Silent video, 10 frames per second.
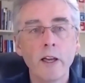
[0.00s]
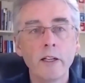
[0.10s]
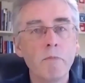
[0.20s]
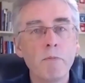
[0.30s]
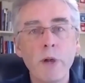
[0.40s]

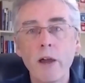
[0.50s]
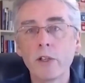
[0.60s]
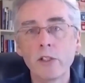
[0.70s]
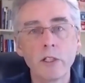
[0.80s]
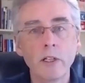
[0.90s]
an
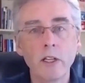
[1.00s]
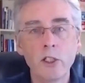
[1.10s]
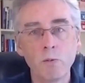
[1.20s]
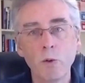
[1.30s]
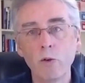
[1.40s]
embarrassingly
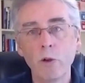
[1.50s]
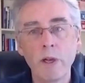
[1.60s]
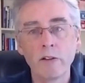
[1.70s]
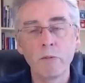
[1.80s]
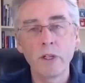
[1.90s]
small
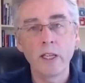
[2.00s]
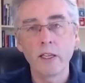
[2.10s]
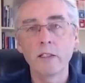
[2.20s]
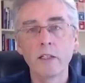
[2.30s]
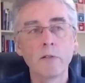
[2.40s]
amount of money.
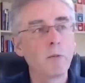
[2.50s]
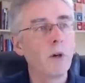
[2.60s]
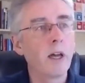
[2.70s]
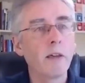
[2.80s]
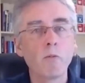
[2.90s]
And if
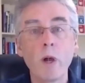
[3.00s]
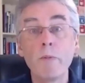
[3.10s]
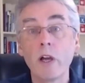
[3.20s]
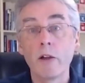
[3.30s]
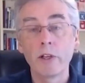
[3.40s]
my webinar